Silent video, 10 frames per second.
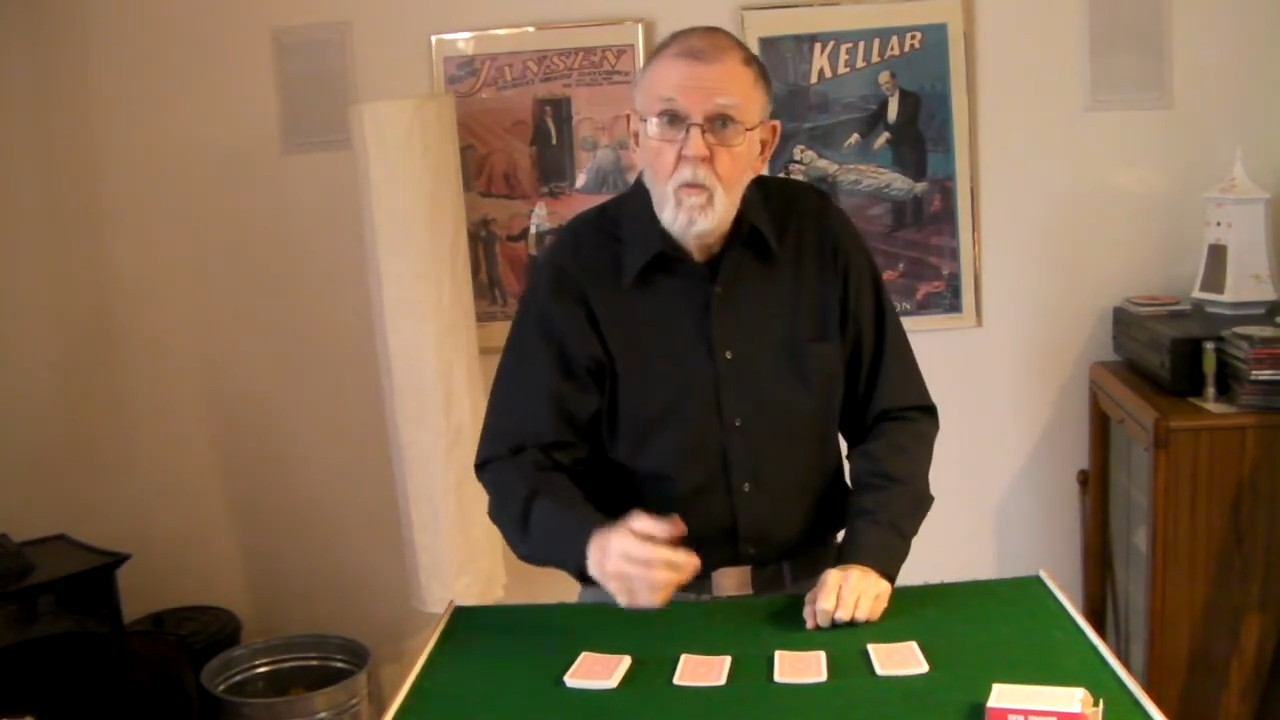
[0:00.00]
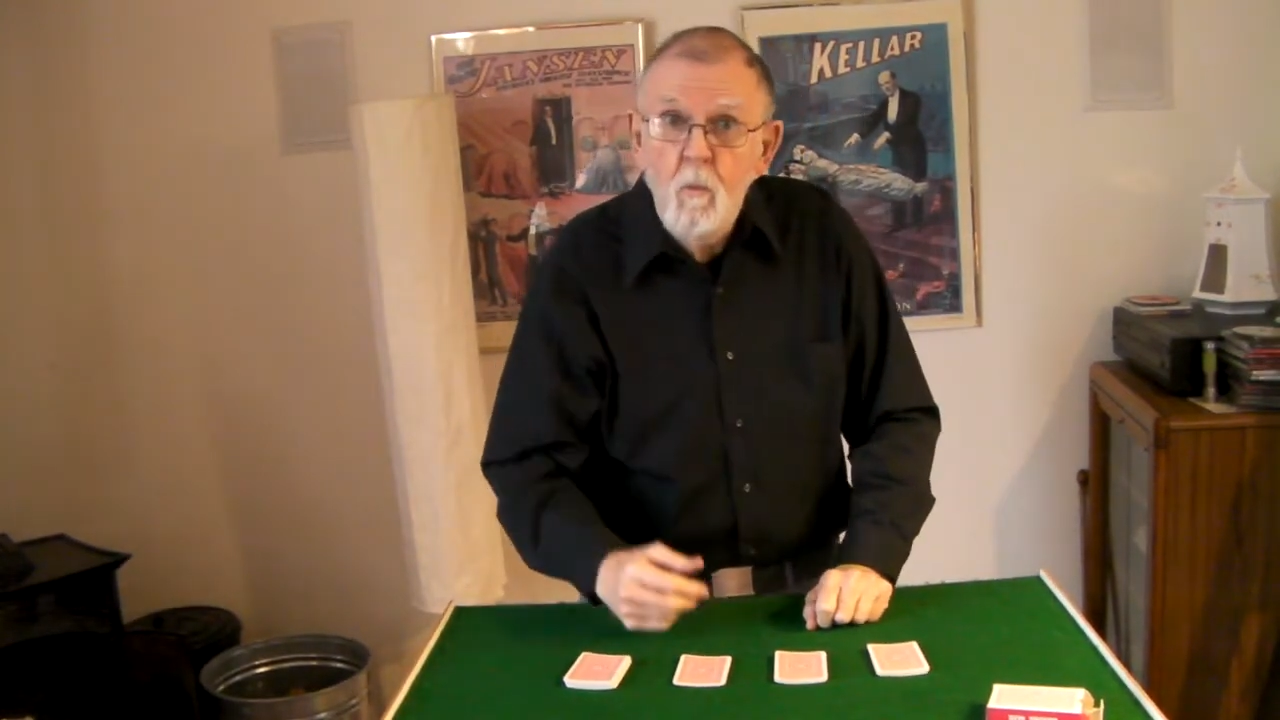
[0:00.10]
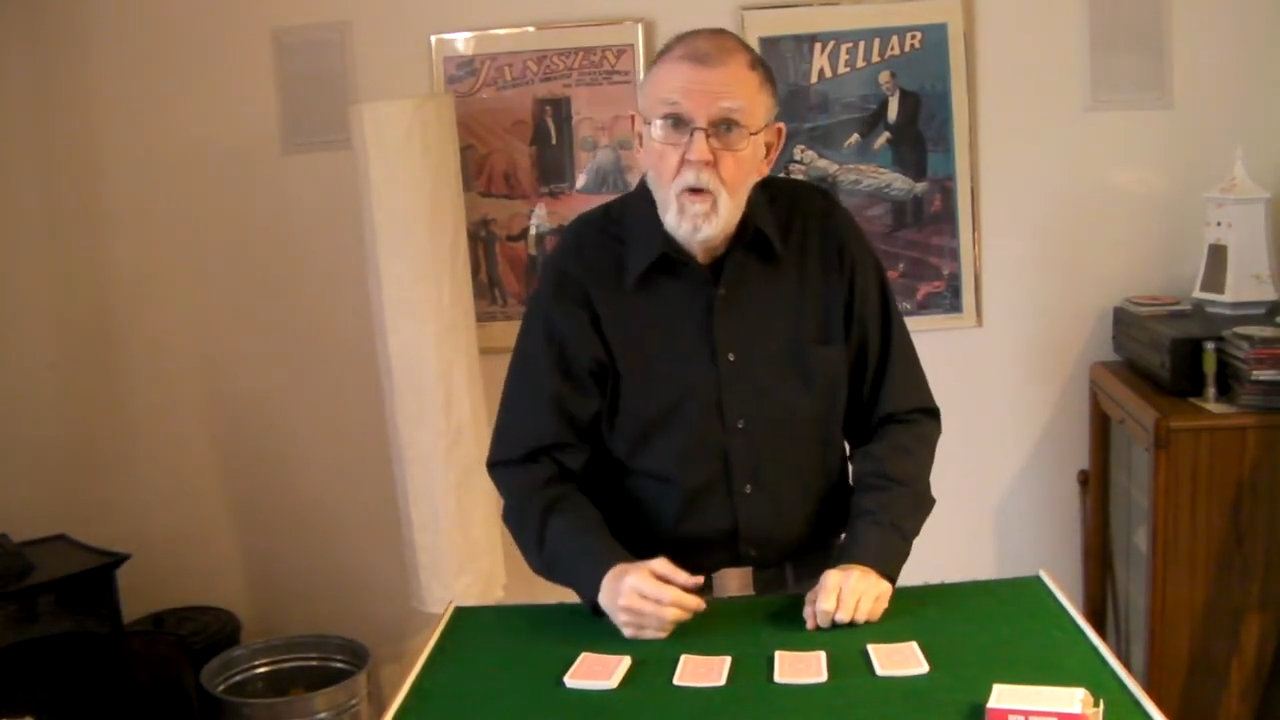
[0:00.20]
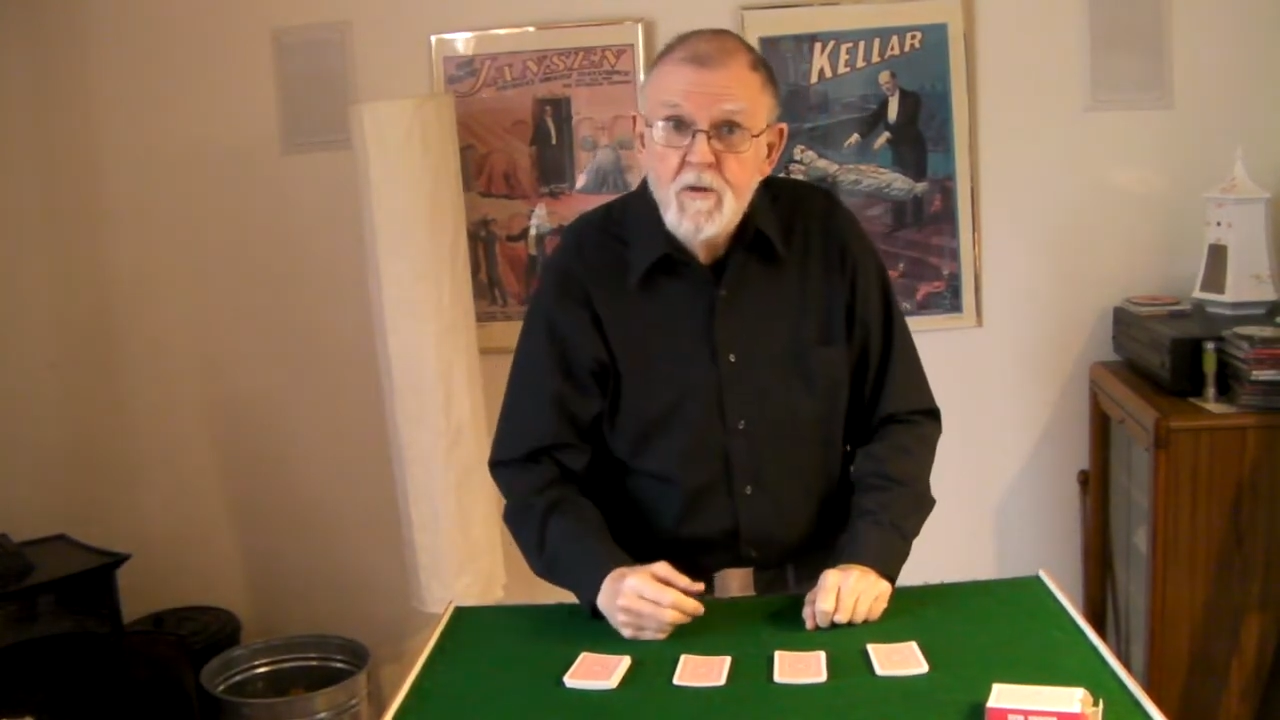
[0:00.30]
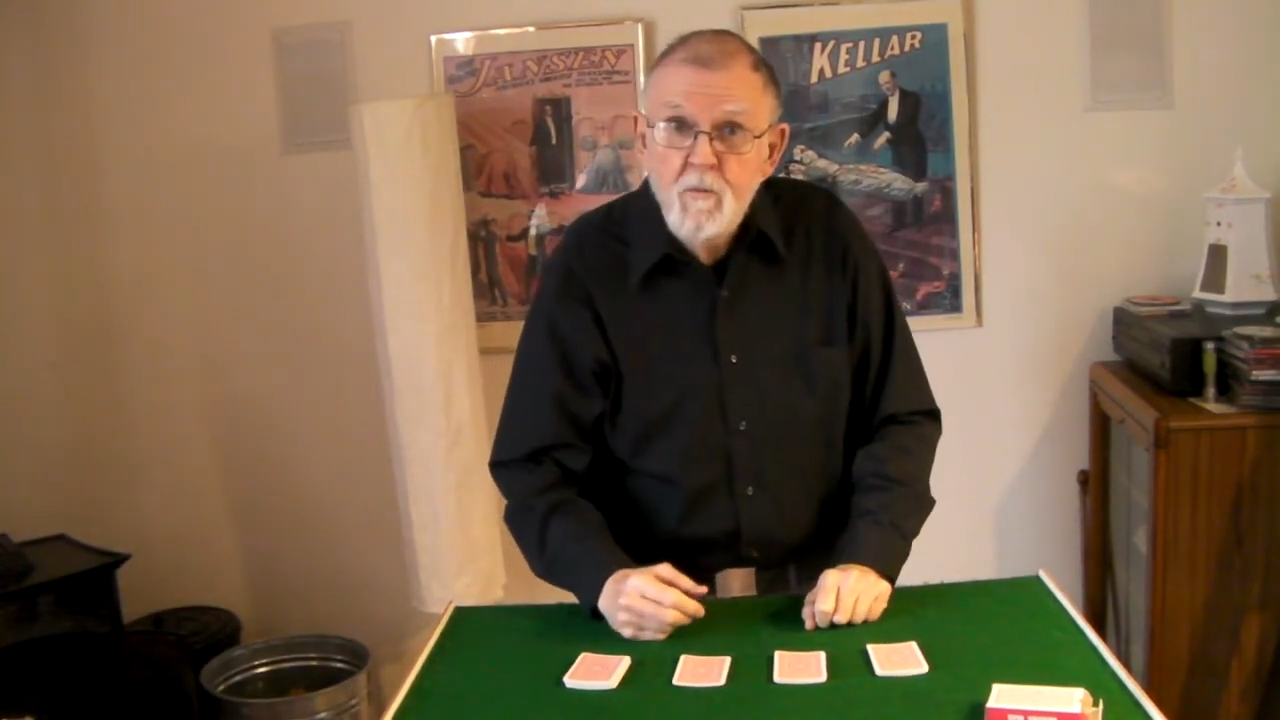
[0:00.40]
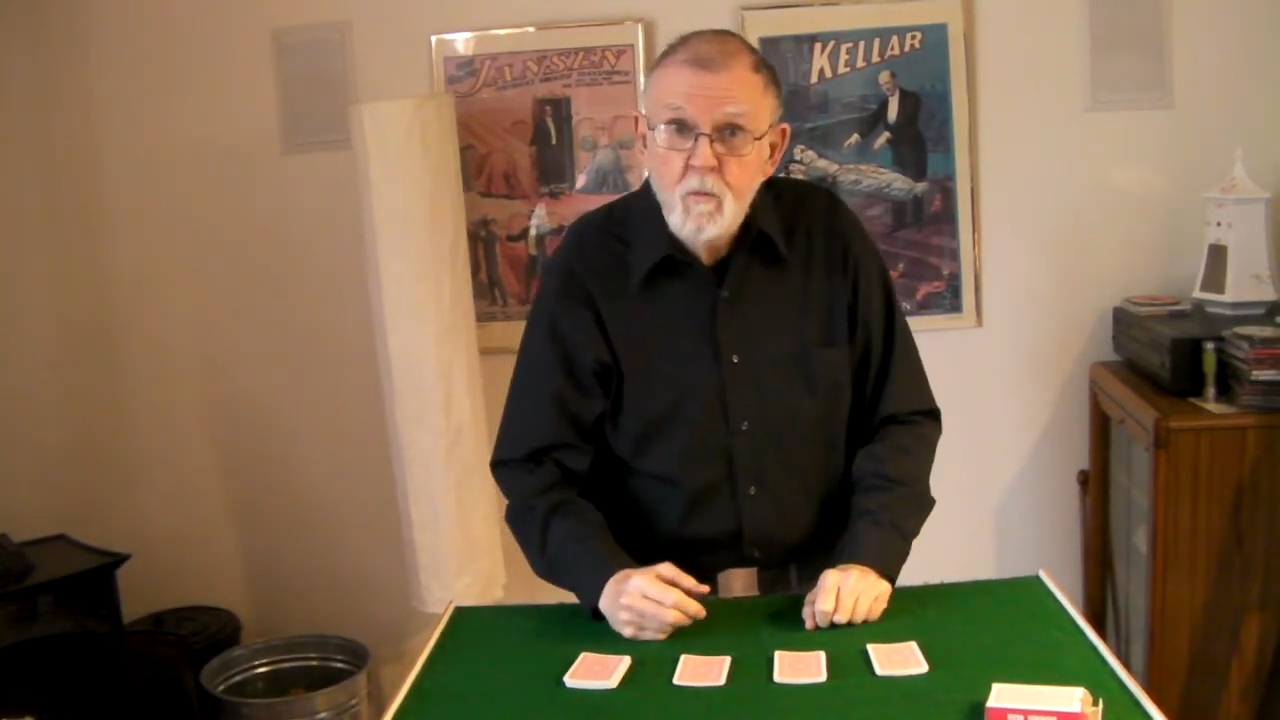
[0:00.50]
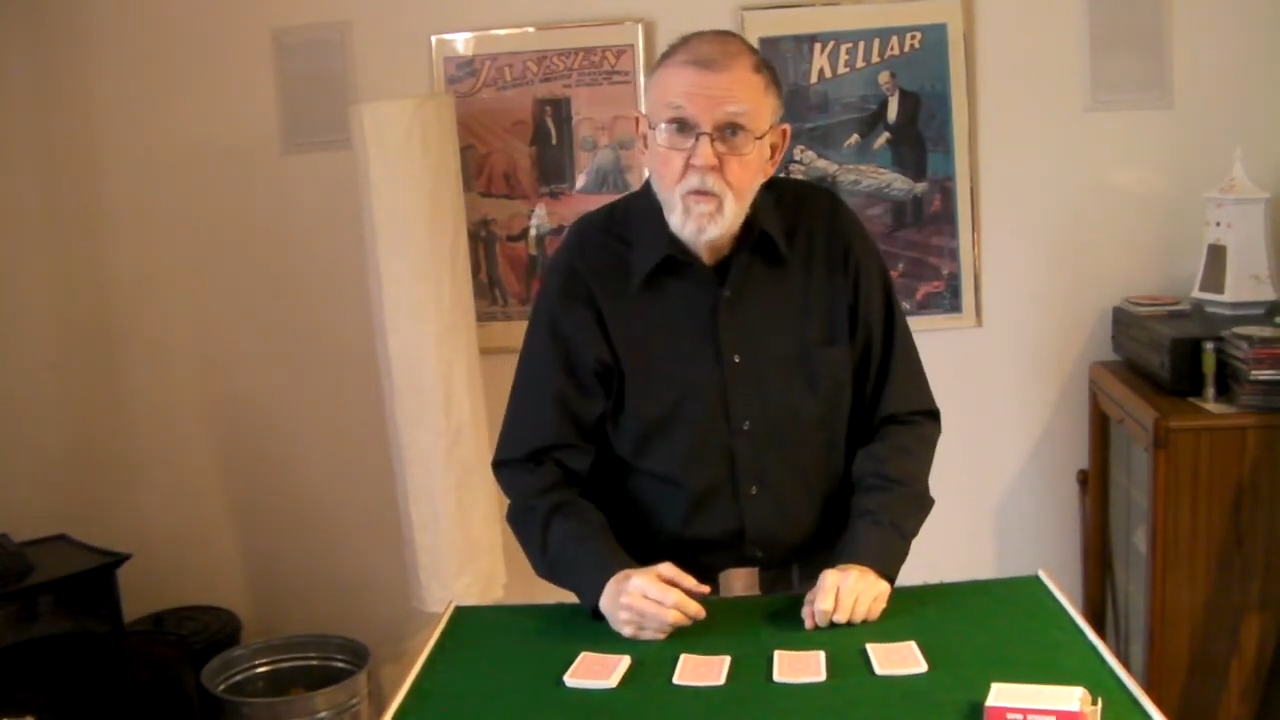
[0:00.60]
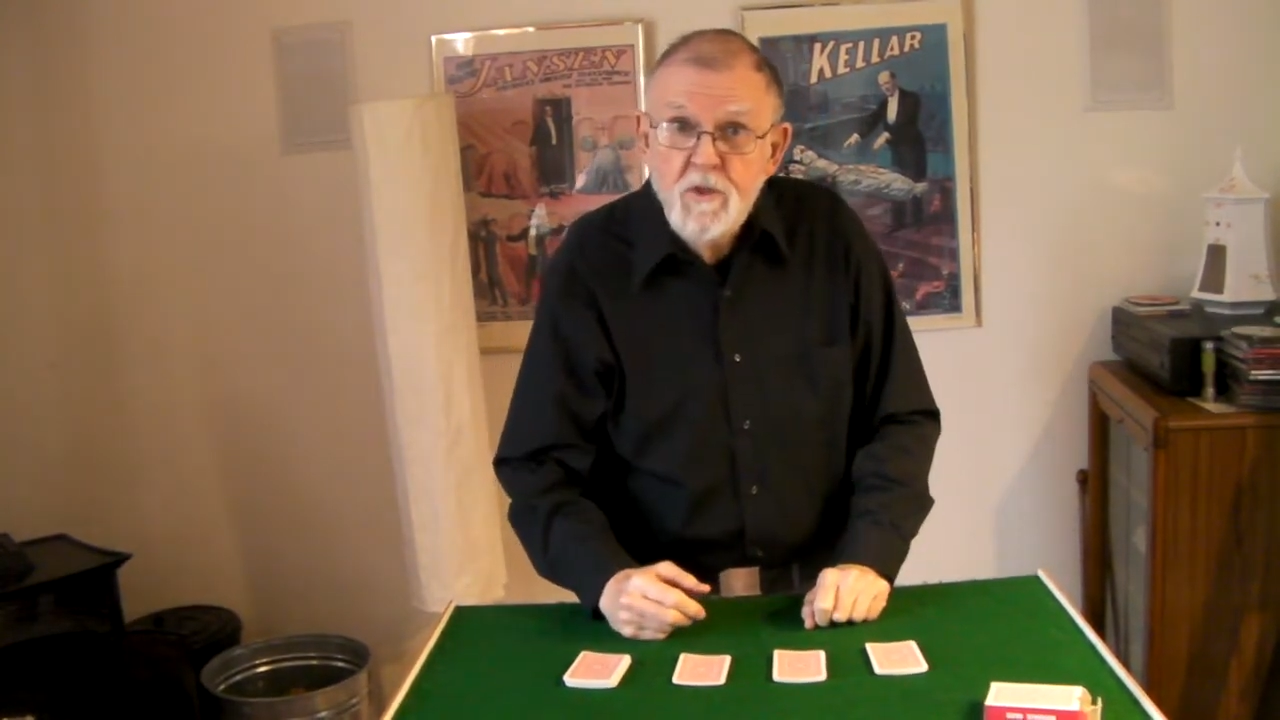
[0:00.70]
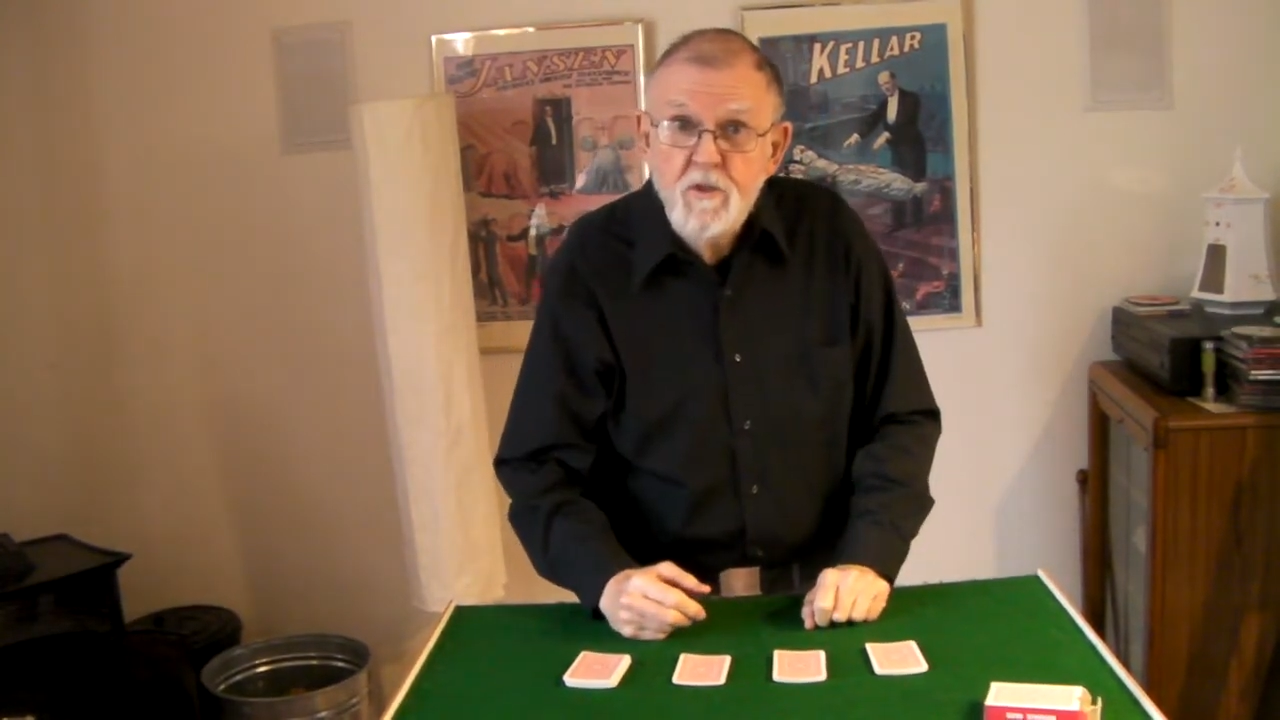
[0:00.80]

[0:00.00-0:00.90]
what would